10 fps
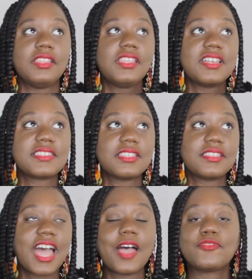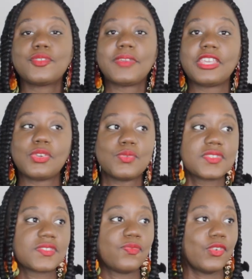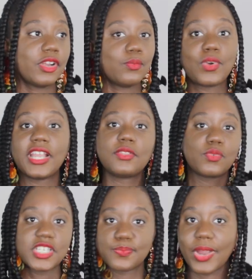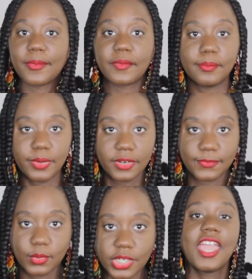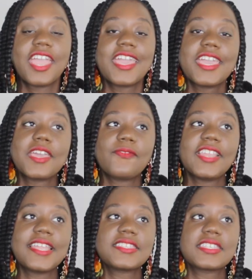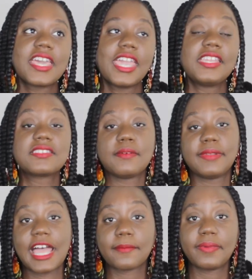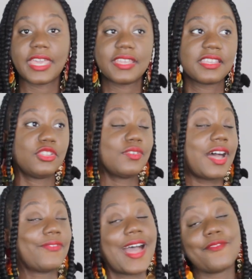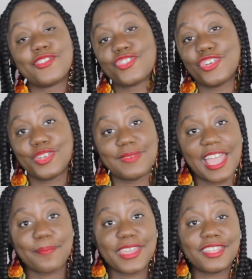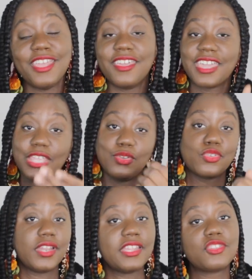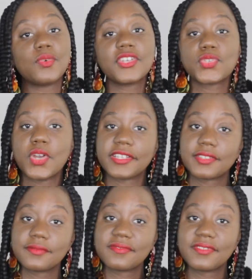Does it have to be used for what it was primarily bought for? If let's say it is a black pant and you have 500 other black pants, can you turn it into a short?